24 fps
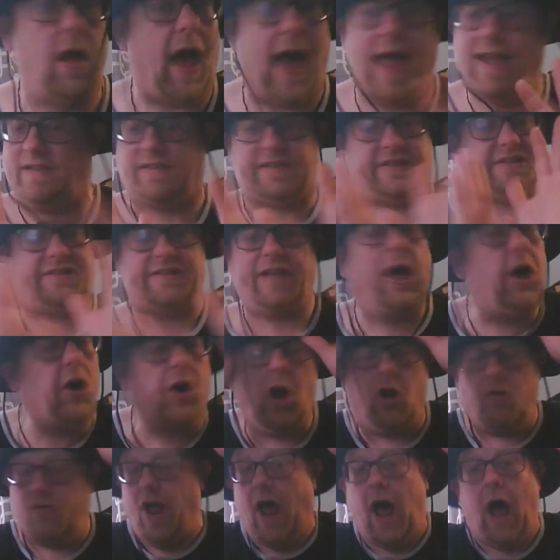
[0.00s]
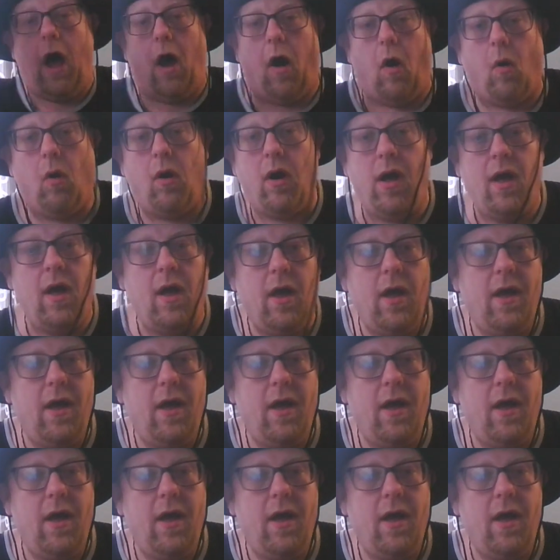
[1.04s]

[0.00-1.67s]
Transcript: I still don't know.